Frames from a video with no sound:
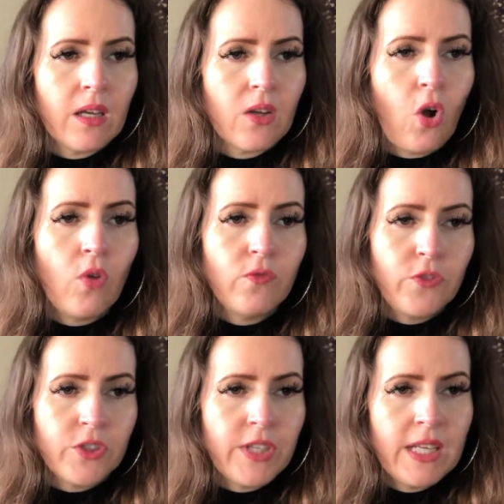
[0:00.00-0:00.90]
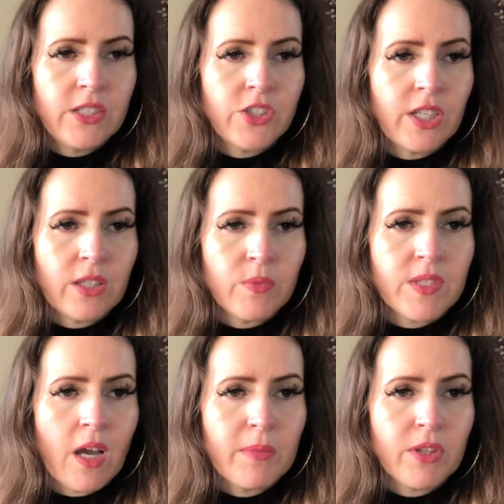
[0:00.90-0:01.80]
confident energy that was
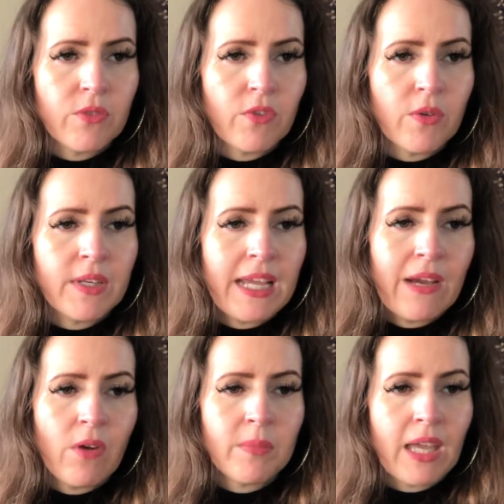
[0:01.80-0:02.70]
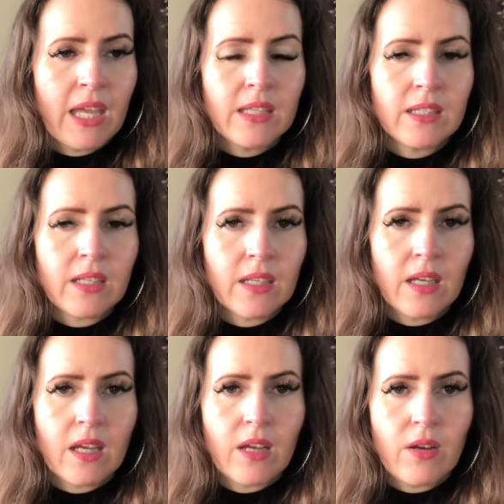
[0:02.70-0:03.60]
coming through. And now I'm getting
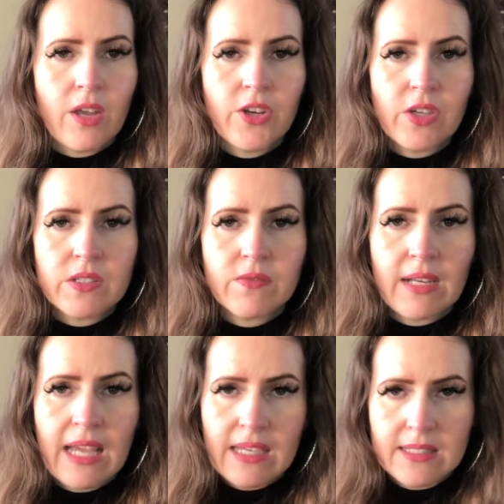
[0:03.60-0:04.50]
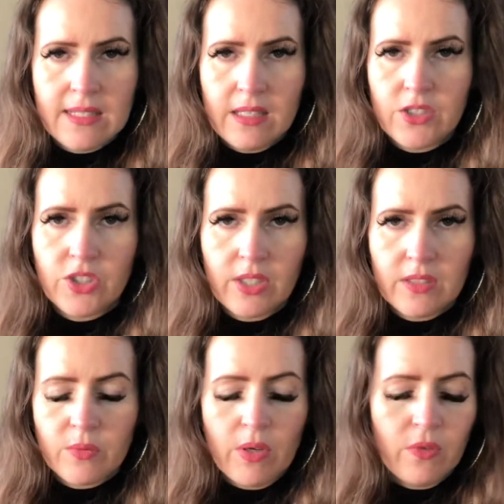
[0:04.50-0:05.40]
a nice relaxed energy
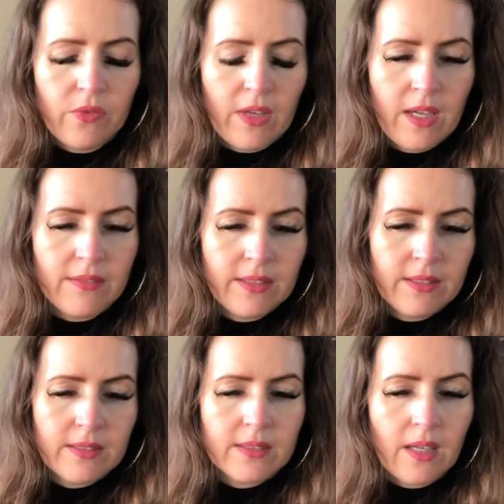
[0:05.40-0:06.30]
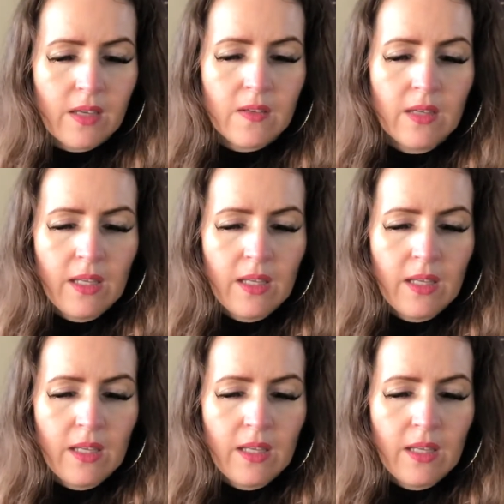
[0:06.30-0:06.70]
as well for Aries. So